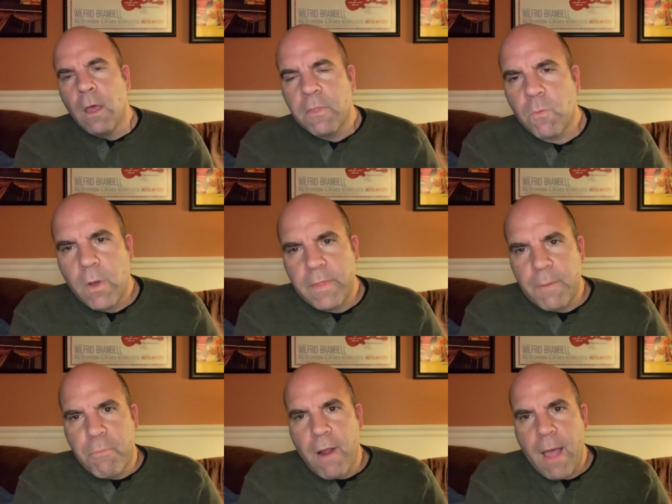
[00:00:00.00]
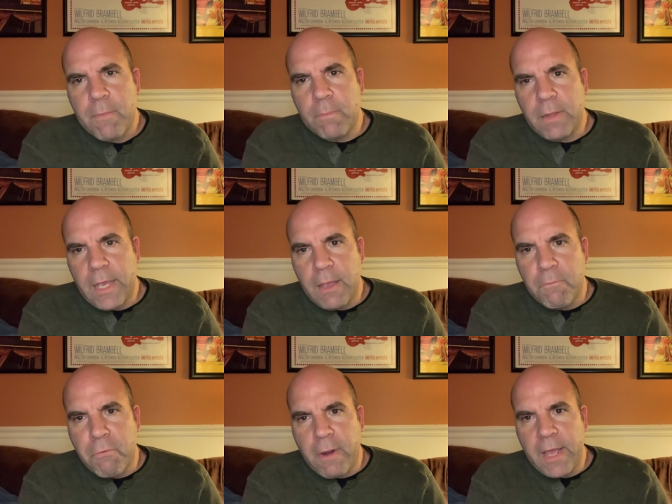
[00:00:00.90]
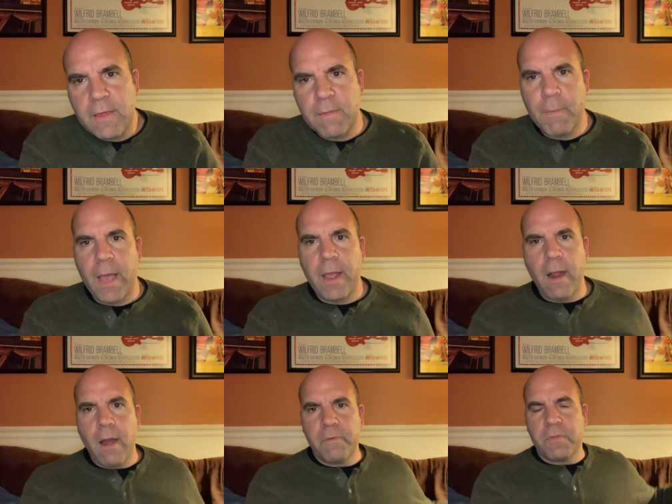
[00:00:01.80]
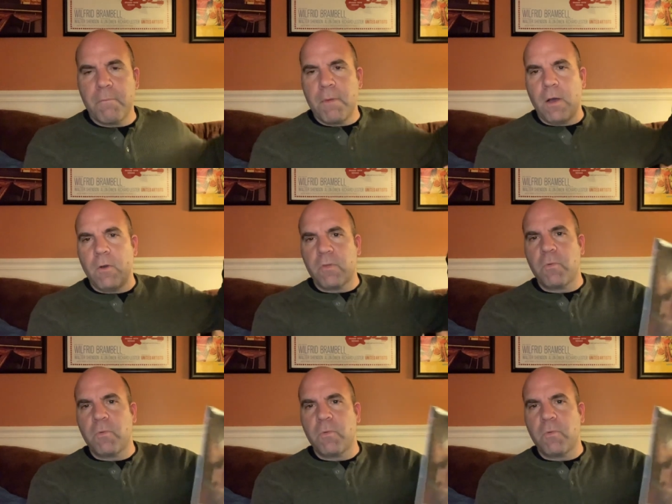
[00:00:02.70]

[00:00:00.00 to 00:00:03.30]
The one that probably breaks my heart the most,